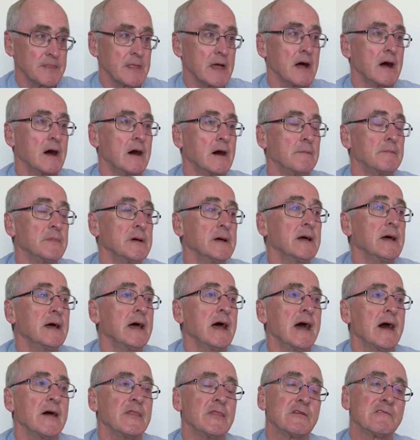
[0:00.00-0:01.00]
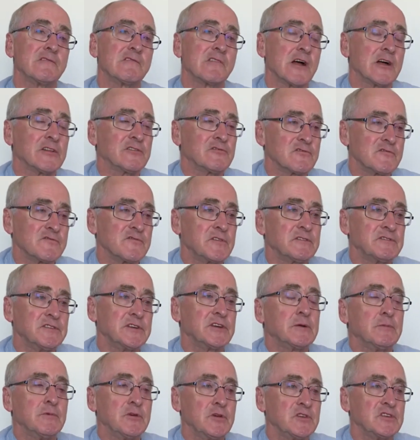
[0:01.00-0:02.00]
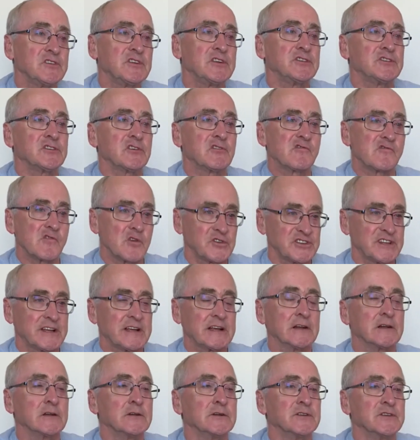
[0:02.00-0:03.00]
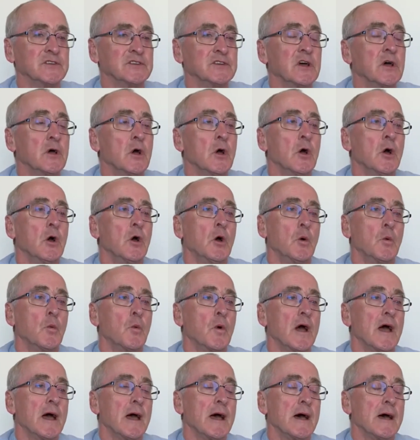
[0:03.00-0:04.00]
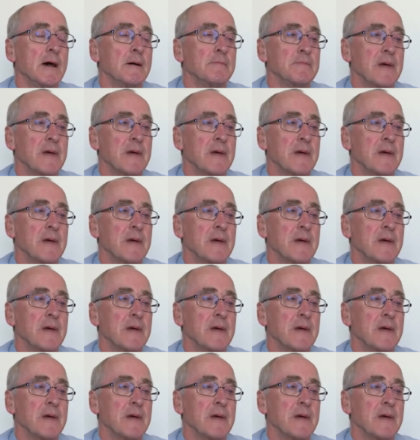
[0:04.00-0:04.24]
And there are 150 communities across England where